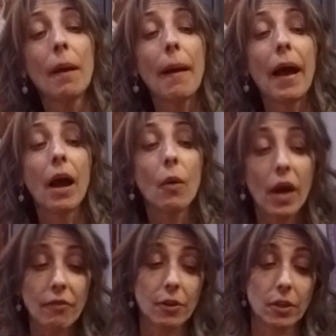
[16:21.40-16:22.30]

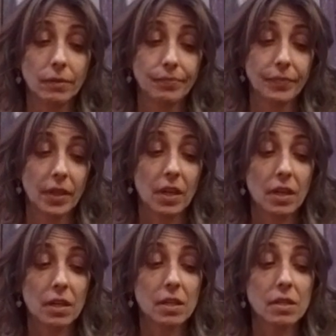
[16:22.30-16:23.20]
However,
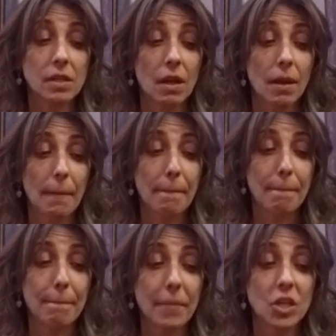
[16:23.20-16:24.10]
he is
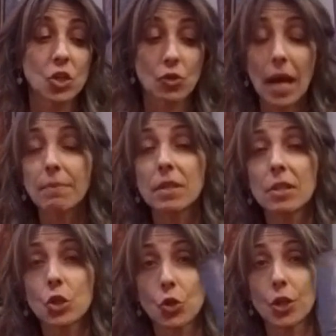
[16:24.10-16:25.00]
strapped to the
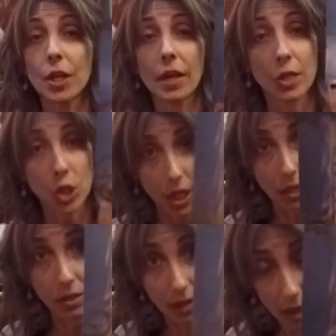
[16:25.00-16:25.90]
tree and
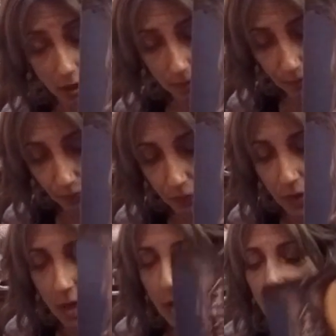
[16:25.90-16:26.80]
chained there.
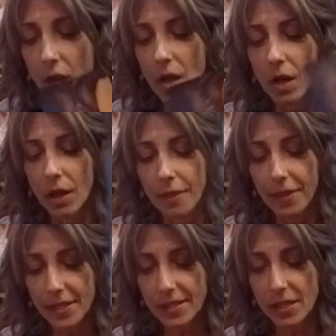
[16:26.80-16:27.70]

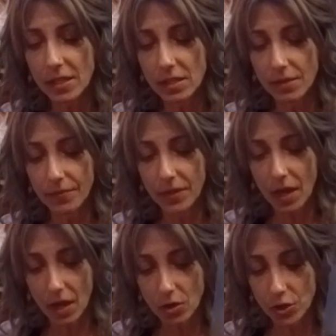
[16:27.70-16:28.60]
This is the
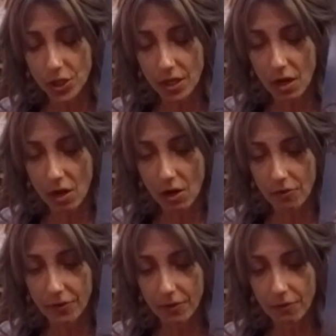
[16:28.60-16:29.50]
energy
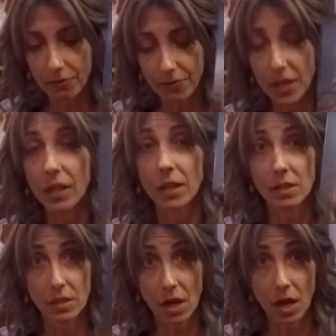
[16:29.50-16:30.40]
of feeling
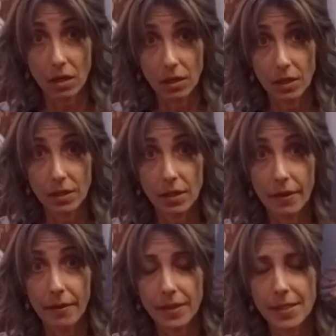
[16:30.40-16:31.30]
stuck,
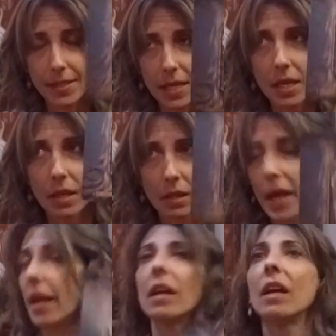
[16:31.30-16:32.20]
seeing
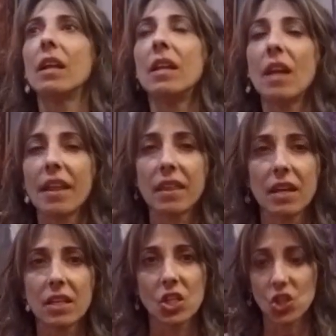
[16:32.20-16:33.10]
like
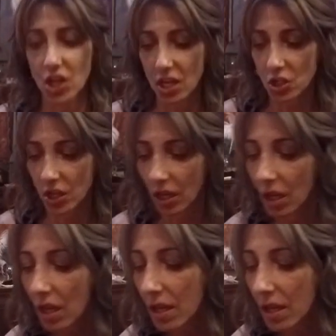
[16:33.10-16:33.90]
nothing is changing,